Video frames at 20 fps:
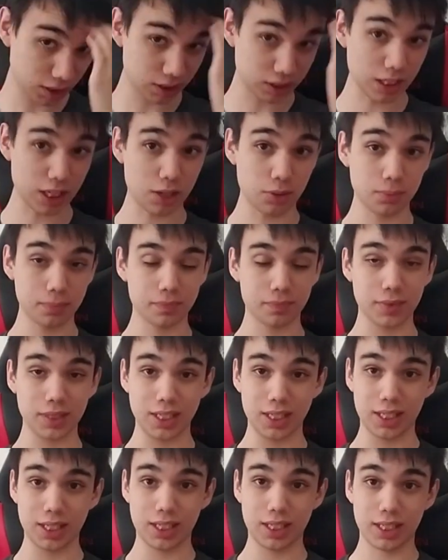So,
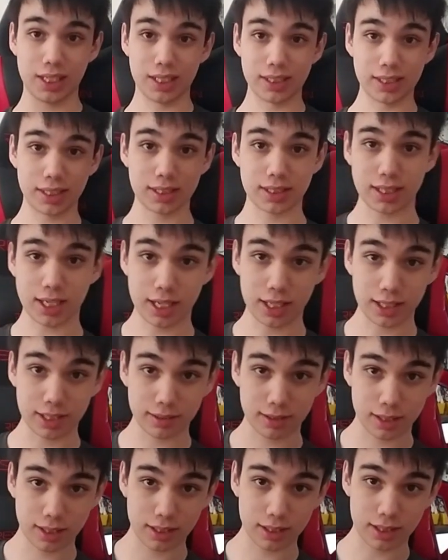is this gonna,
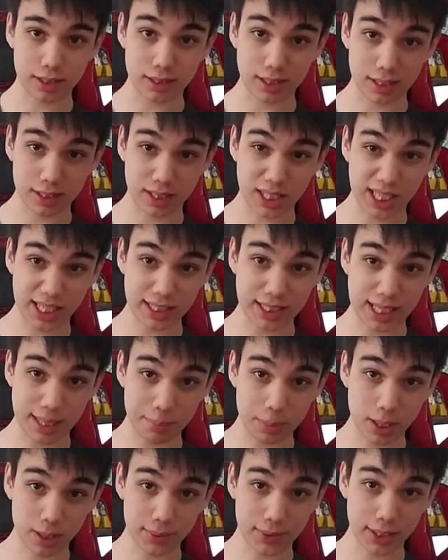is this
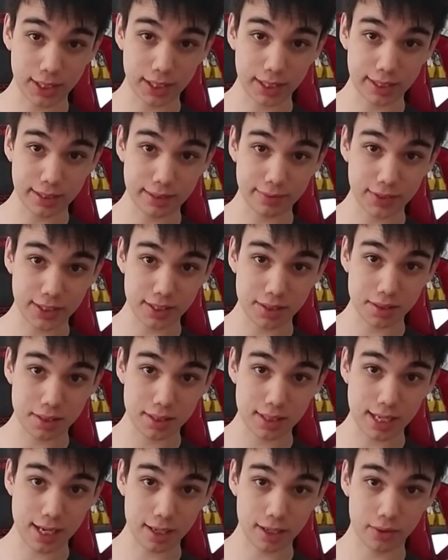concept art gonna convince
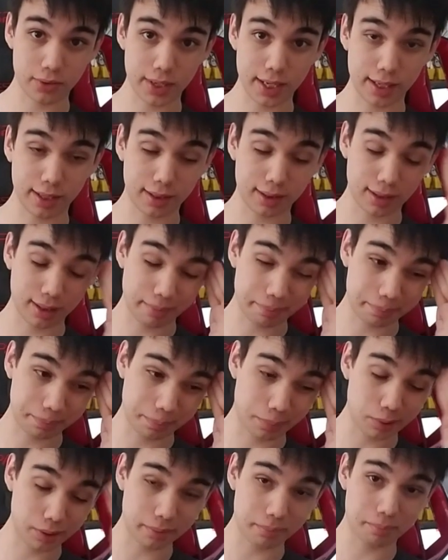Sakurai to
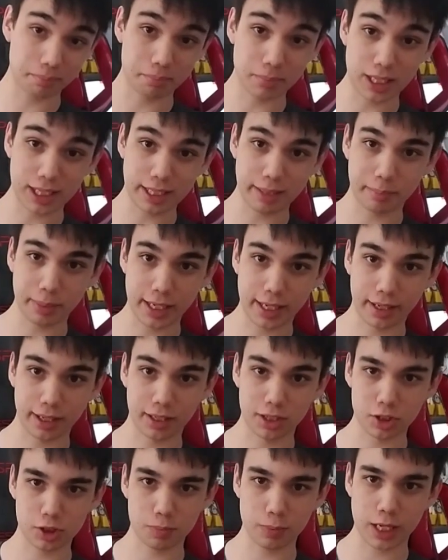put mine back
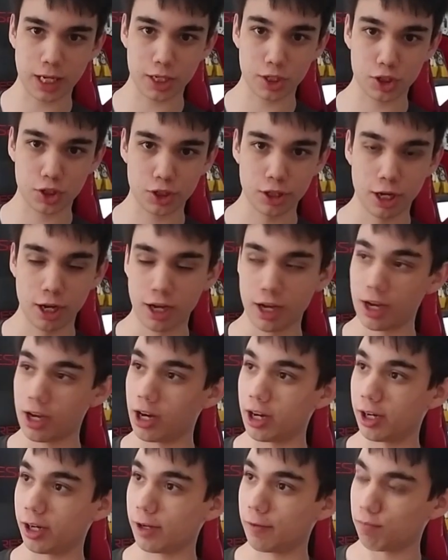into Smash?
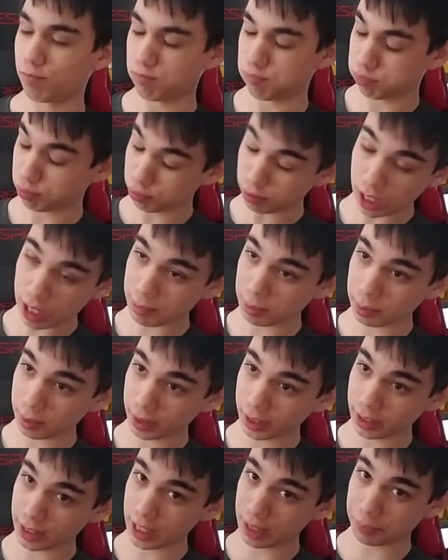
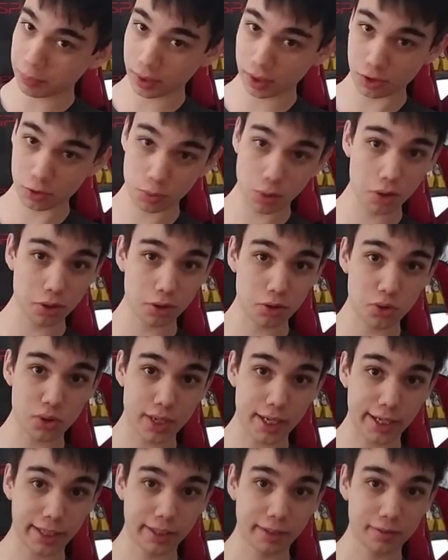Probably not, but it's worth a
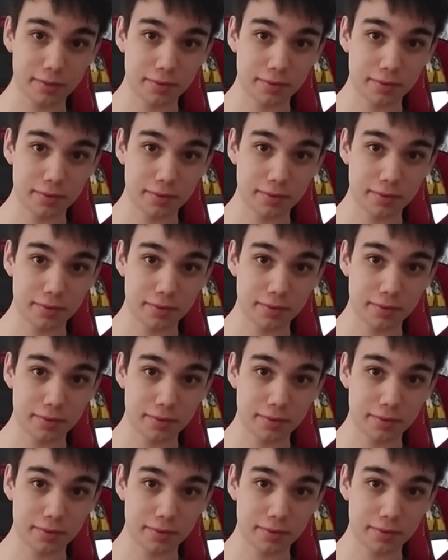try.